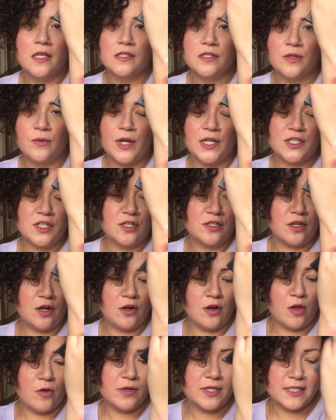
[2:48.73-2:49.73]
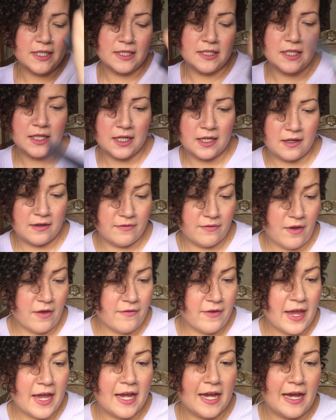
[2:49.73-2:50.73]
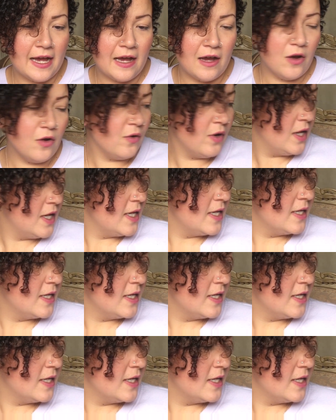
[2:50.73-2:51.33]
swatches aren't always indicative of how